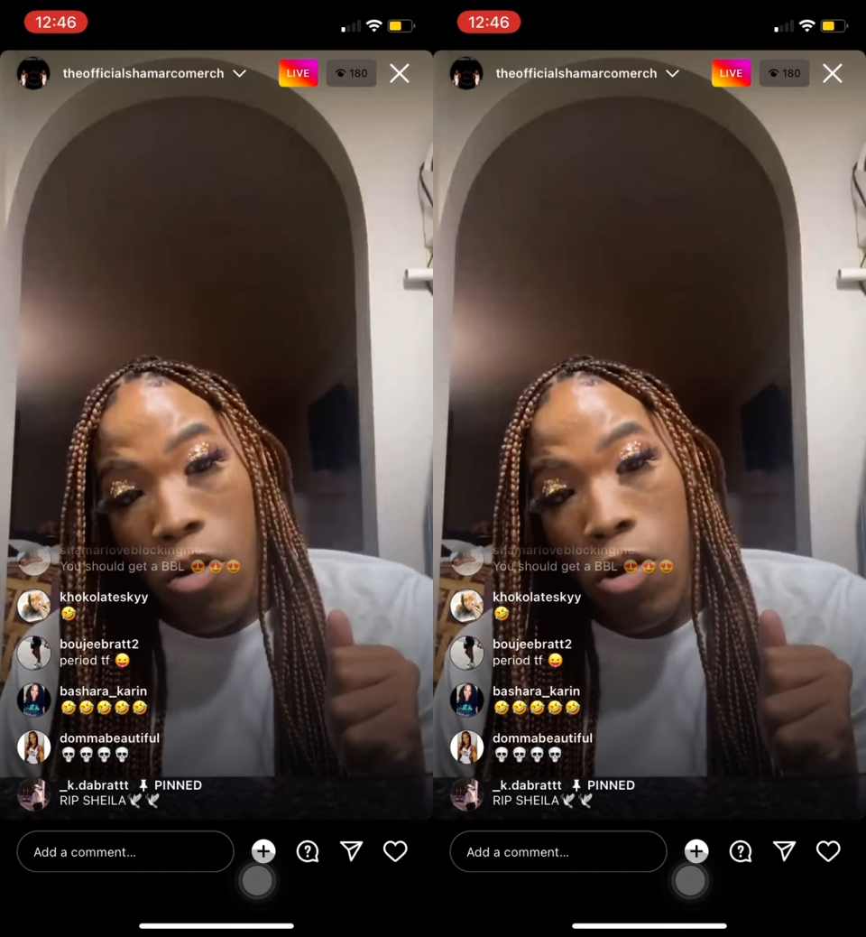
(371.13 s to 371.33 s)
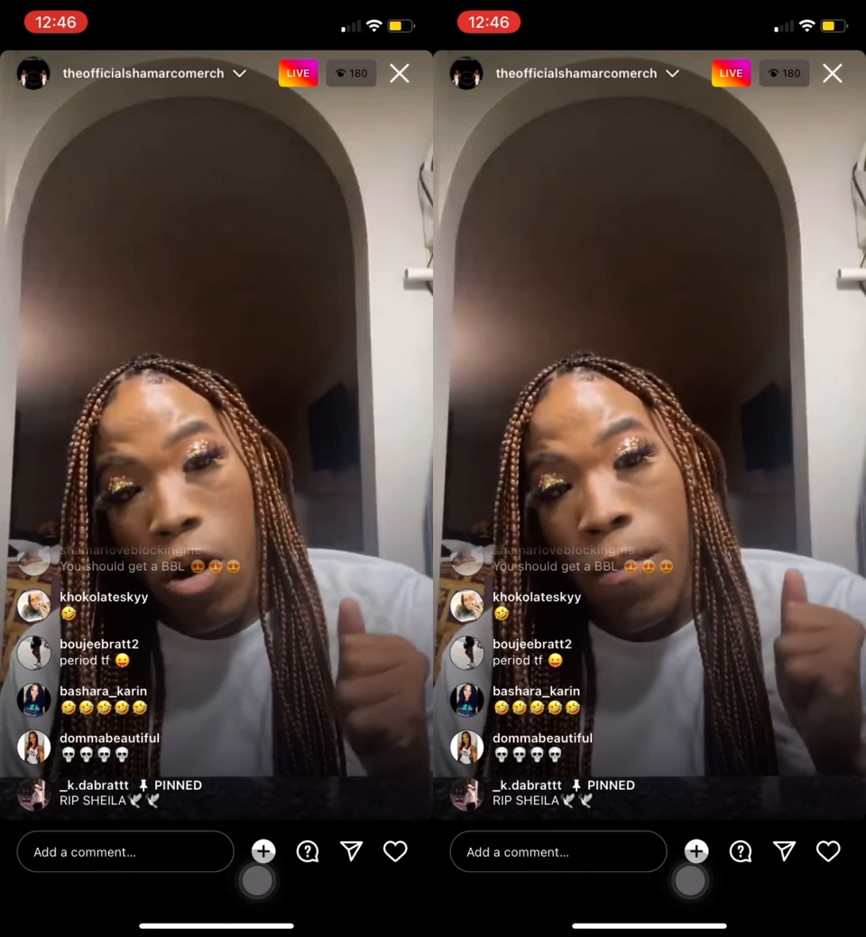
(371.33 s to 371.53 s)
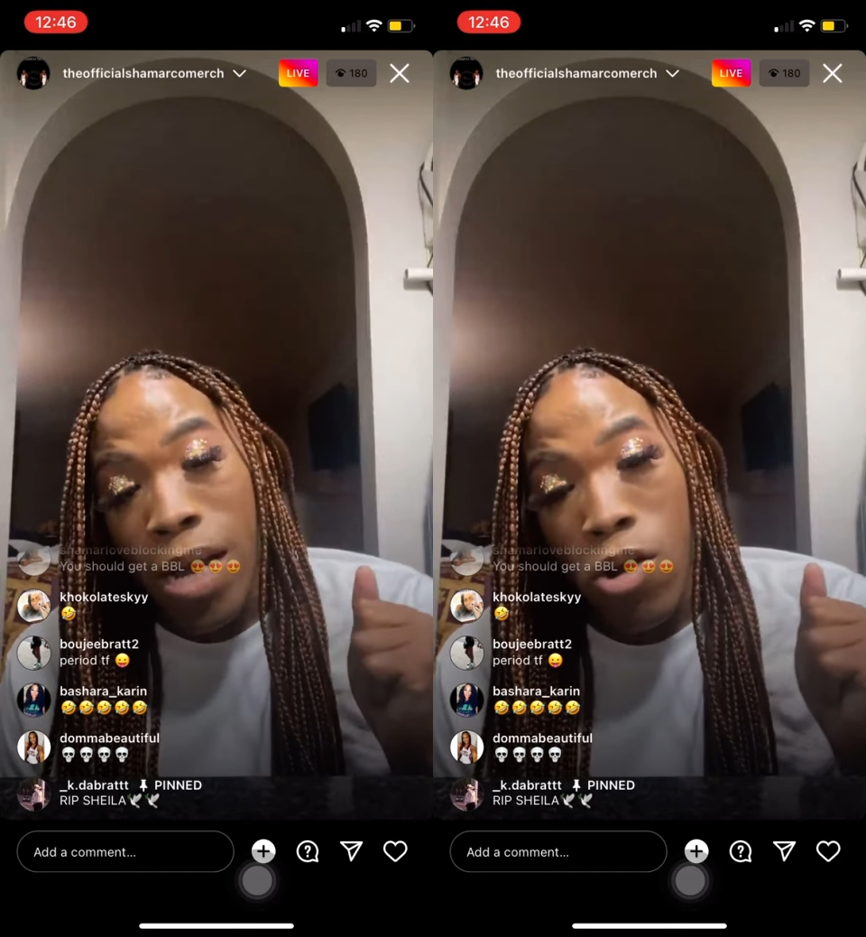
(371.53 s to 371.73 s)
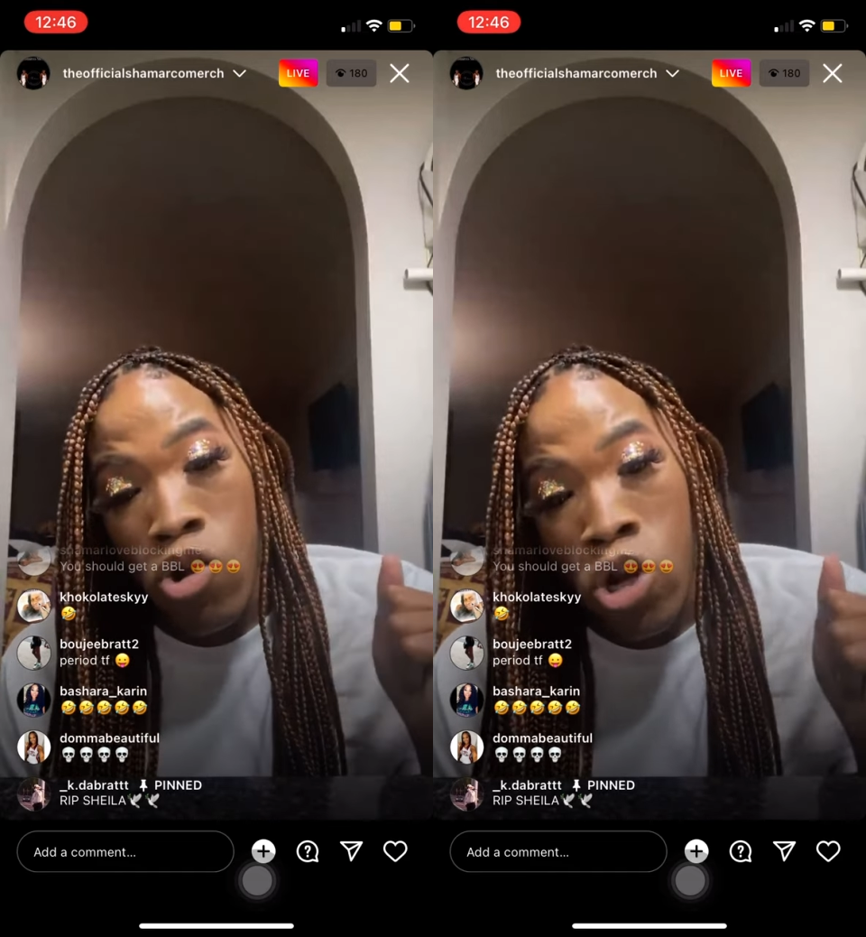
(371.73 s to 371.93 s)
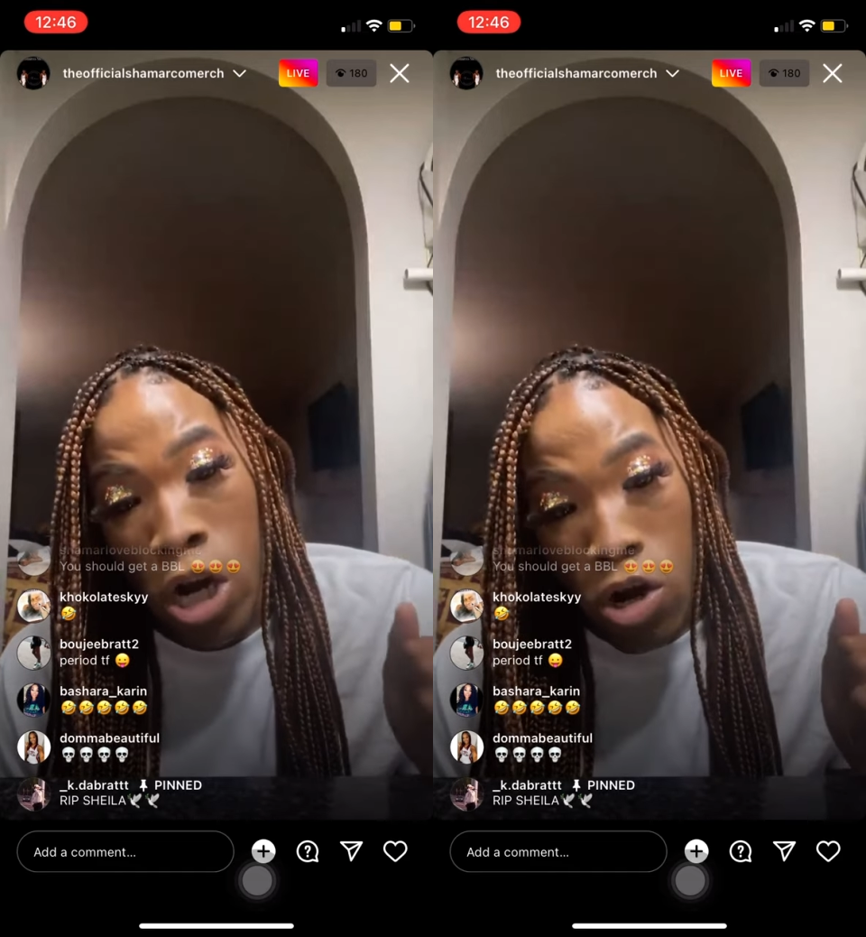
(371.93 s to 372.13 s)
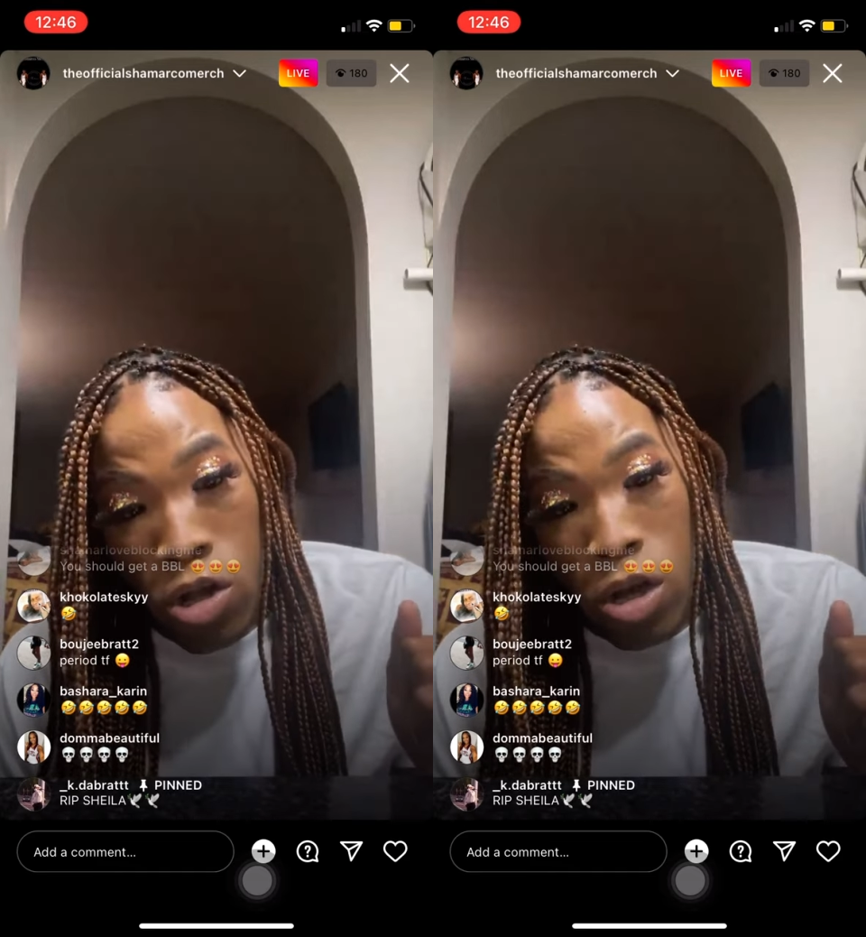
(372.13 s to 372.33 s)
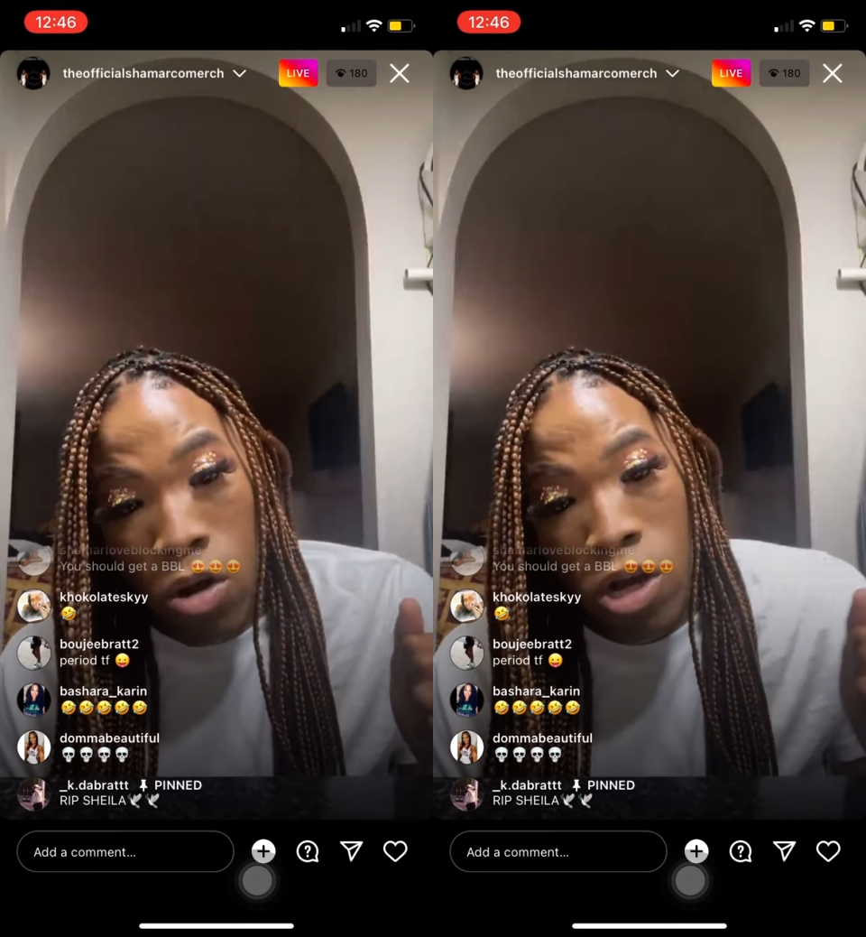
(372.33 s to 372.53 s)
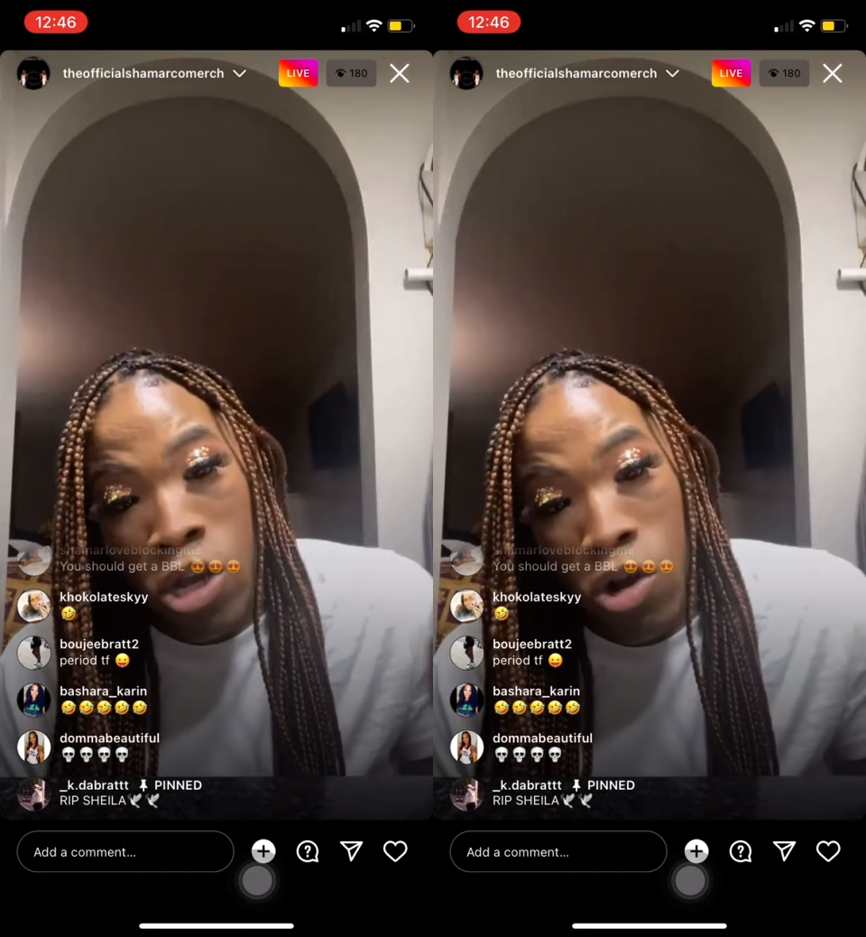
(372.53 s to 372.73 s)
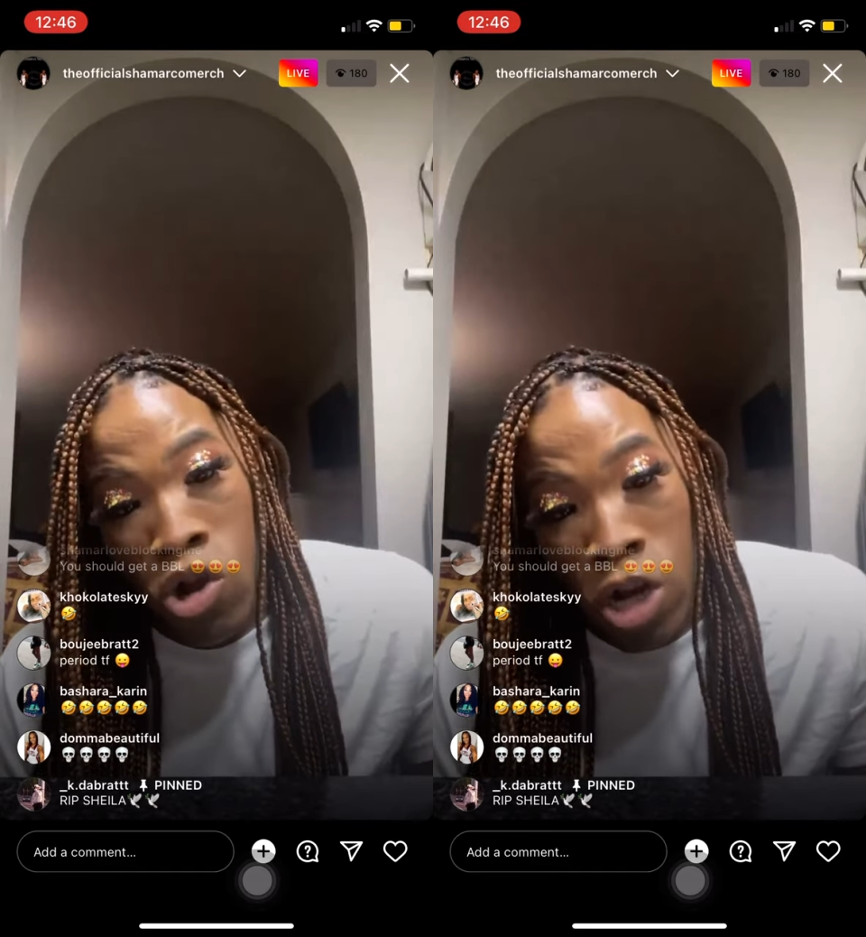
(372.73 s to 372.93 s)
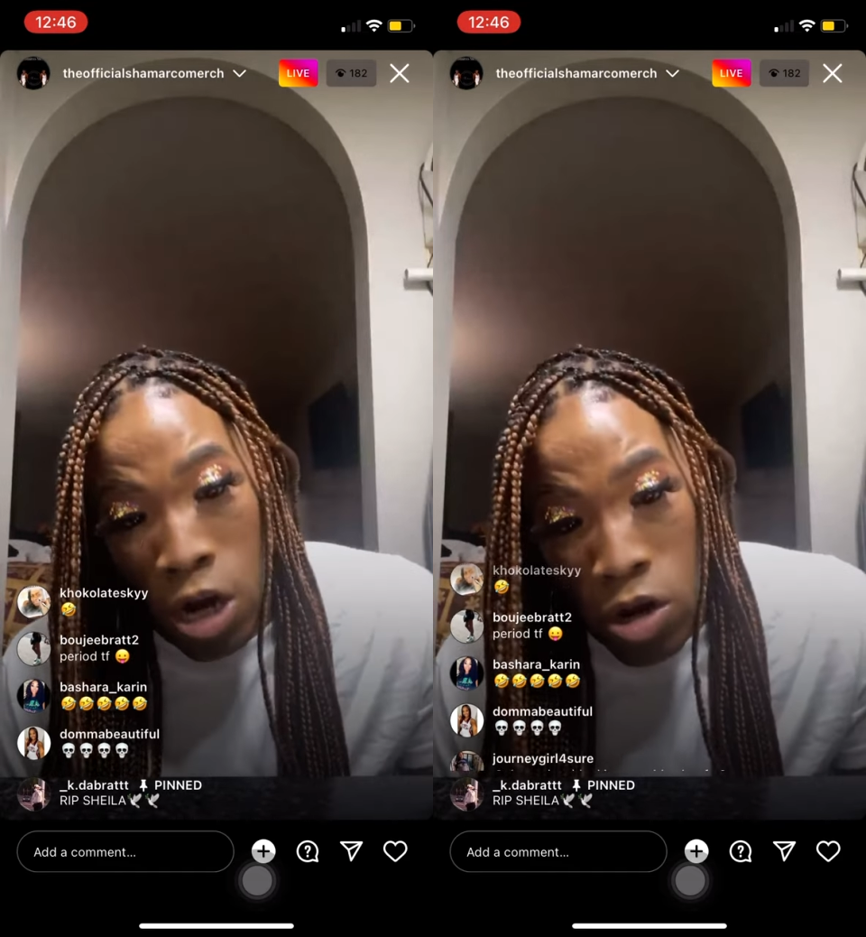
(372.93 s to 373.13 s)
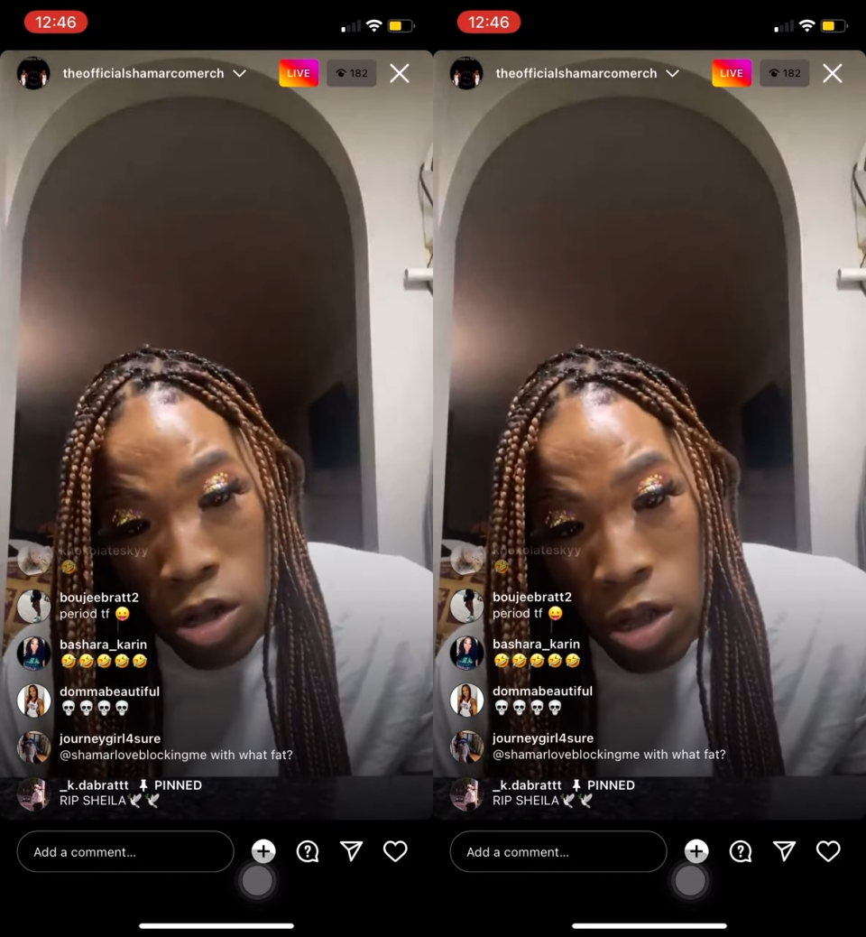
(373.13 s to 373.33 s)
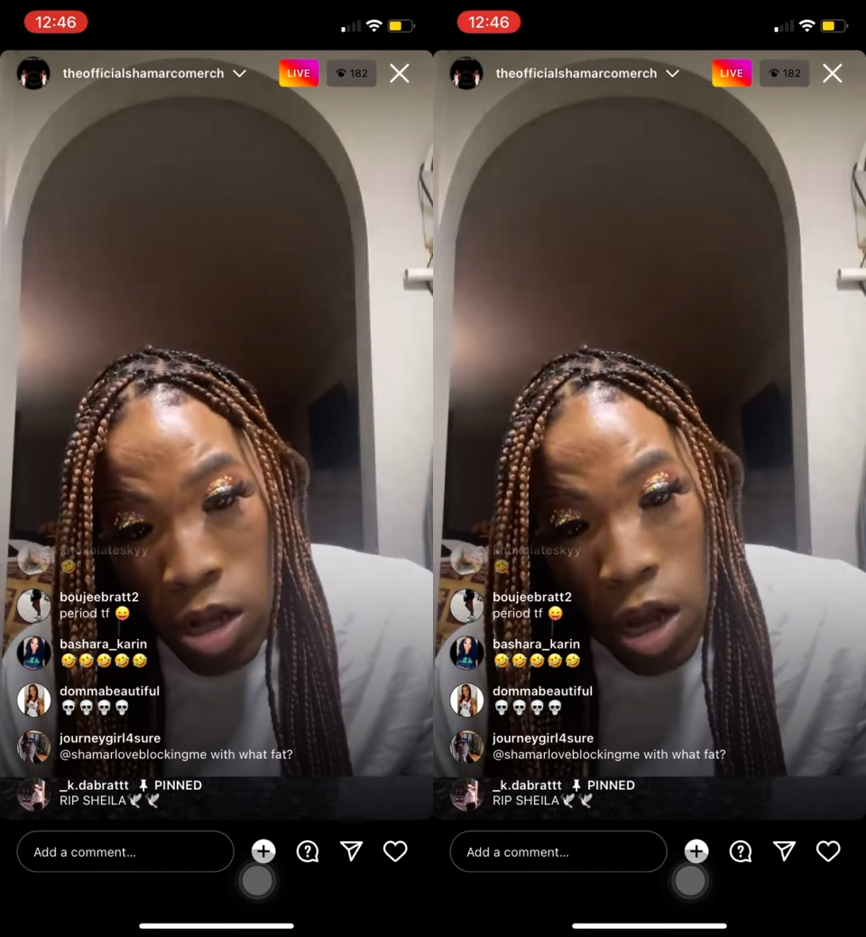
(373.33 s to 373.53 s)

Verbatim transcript: Go buy your shirts. Go get your shirts.